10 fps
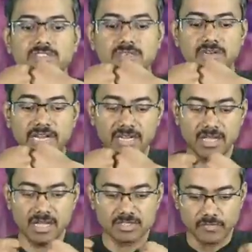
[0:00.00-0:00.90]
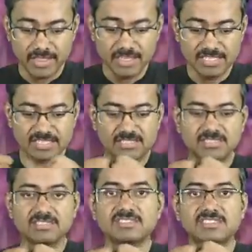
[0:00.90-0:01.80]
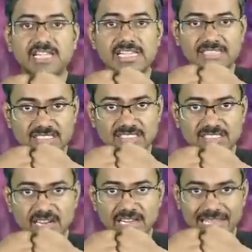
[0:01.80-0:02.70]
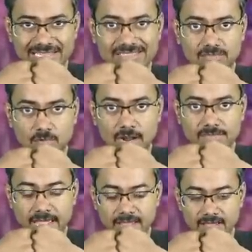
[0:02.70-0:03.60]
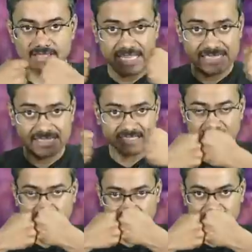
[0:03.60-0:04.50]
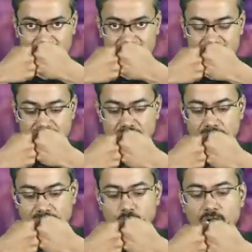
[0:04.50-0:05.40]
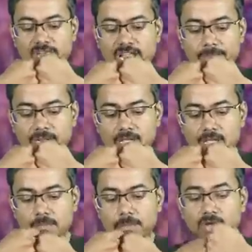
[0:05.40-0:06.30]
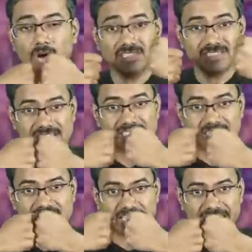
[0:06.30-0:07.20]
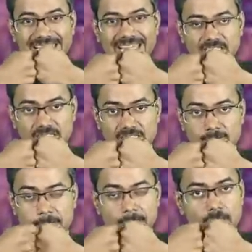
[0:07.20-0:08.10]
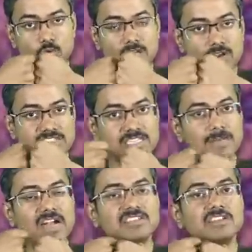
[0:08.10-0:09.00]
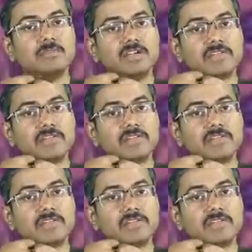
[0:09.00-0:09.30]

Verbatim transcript: to each other, right? So when the cells are stuck like this, what I'm saying, cells are stuck like this. So what will happen? Because the cells are sticking like this, you cannot see margin